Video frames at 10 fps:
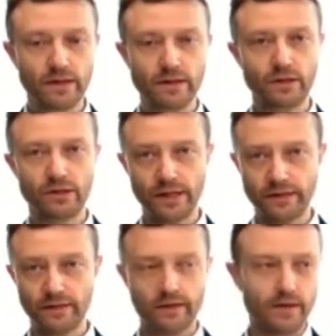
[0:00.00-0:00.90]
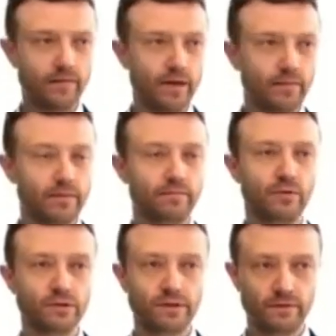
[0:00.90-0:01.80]
suggests that there may be
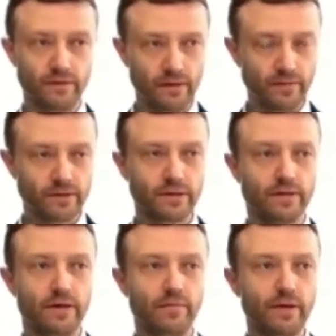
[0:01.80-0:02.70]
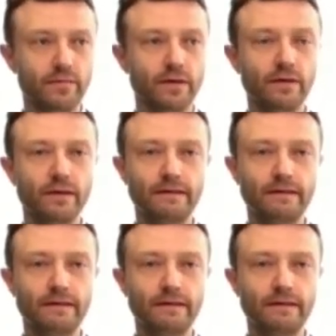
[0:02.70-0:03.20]
positive developments and there may be